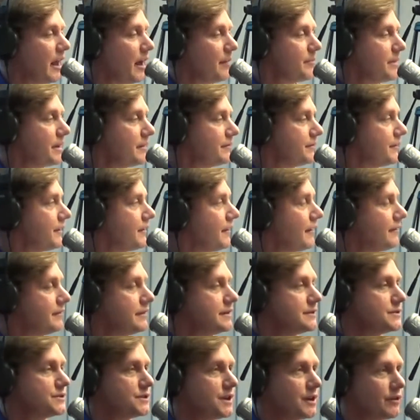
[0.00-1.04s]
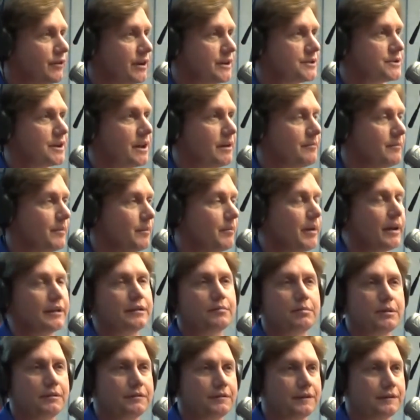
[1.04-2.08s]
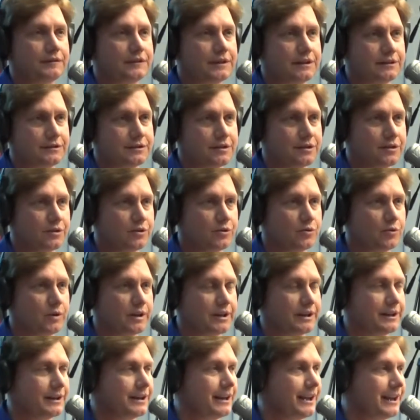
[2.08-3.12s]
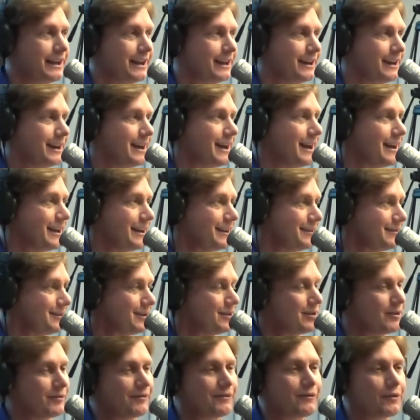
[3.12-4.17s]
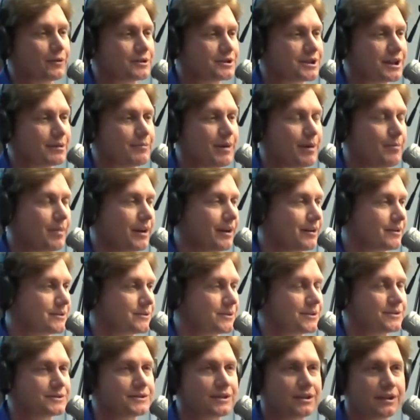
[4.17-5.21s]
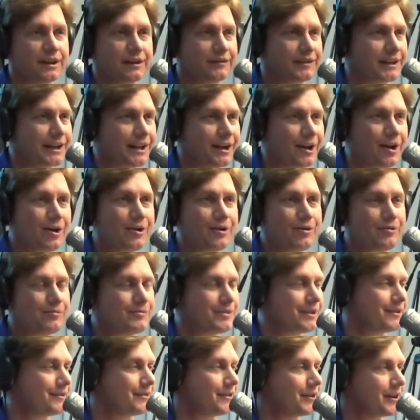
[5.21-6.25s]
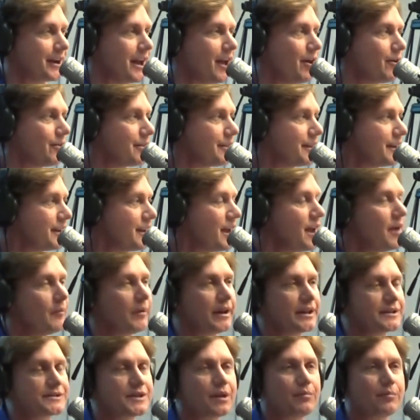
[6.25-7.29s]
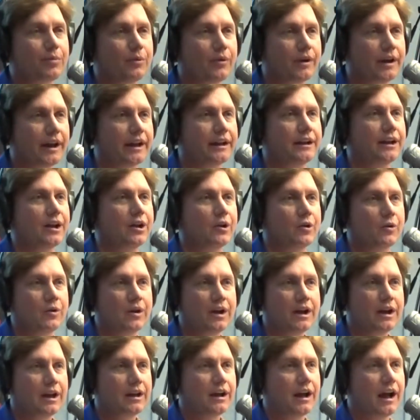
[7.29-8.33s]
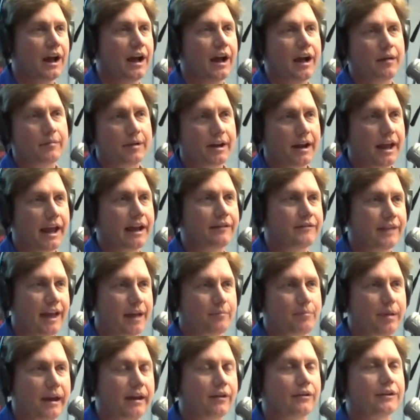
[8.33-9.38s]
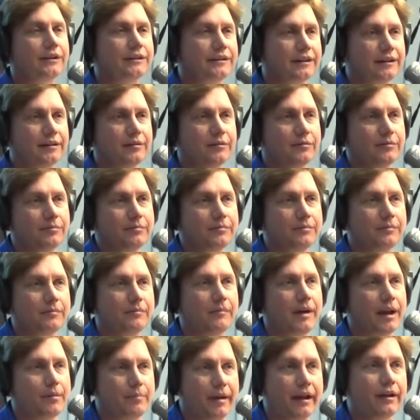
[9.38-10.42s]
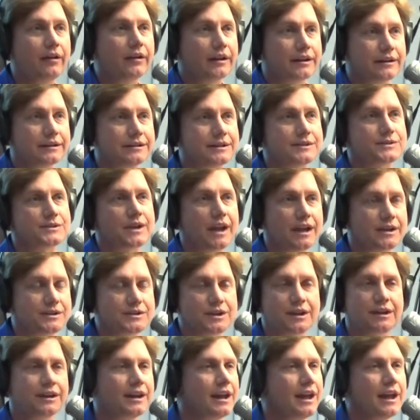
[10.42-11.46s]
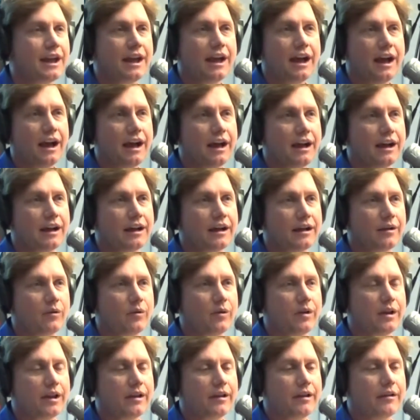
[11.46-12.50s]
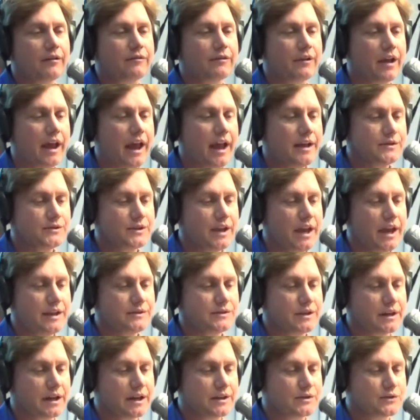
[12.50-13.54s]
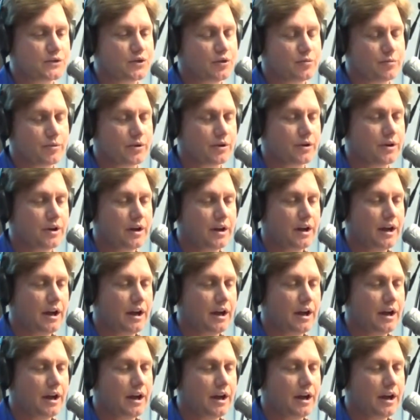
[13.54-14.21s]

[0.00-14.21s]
I'm of this generation, I'm about to be 52, and I, fortunately my parents are still living at home. They're very healthy. But at some point I know I'm going to have that my parent discussion. As a consumer,